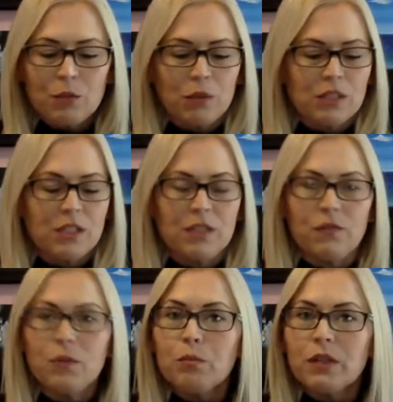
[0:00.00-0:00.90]
What's the
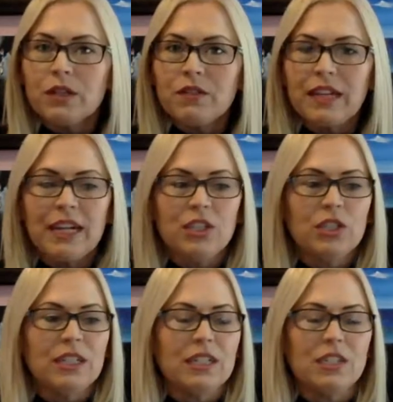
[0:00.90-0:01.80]
footprint of the
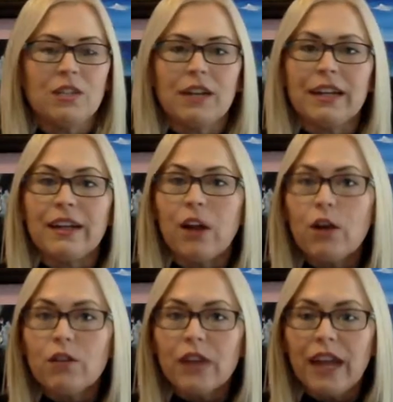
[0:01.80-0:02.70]
agent? Is there any
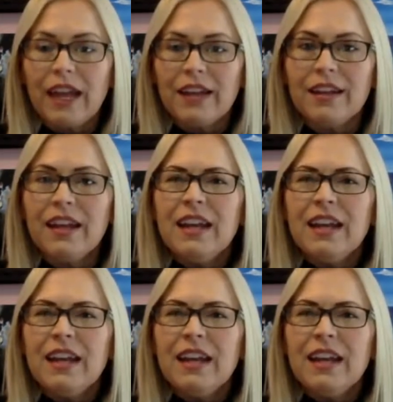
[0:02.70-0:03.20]
overhead?